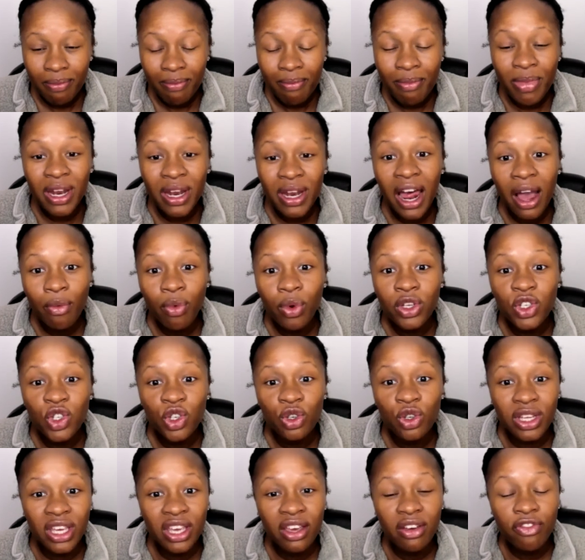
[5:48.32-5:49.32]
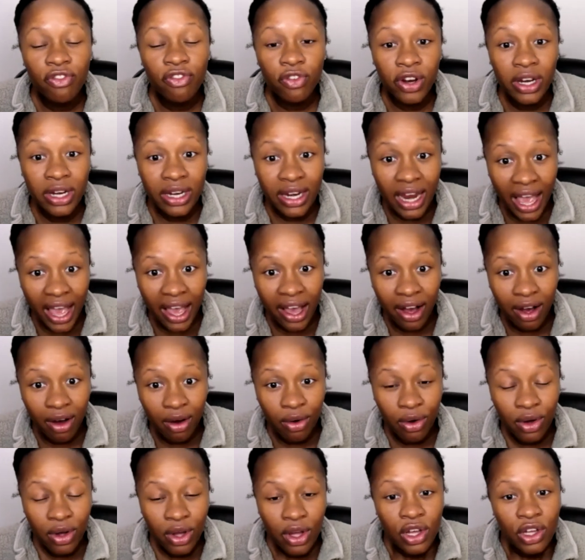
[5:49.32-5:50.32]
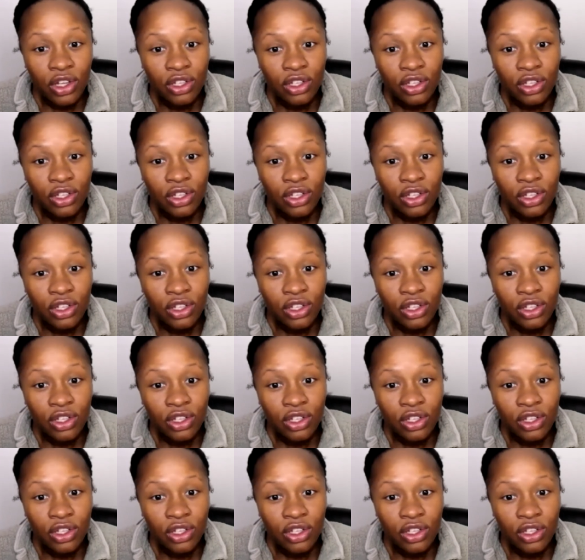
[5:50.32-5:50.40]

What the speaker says: But I want you to get free now